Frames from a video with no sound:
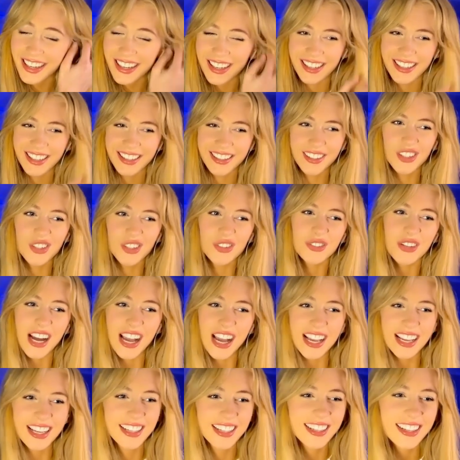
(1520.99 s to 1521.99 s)
I don't know
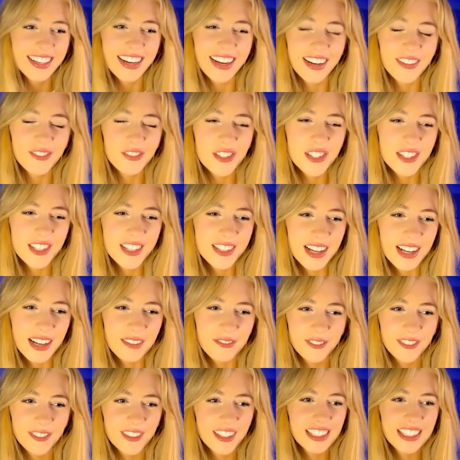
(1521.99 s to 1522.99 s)
why.
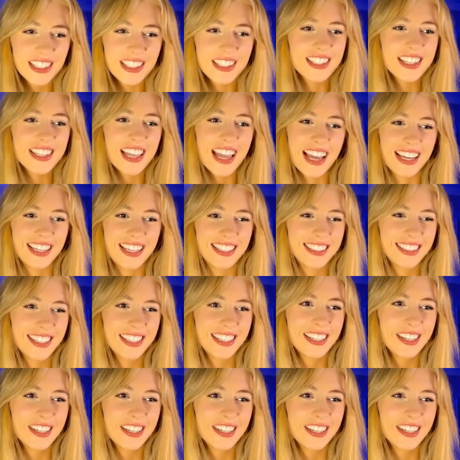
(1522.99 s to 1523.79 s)
I'm feeling scared.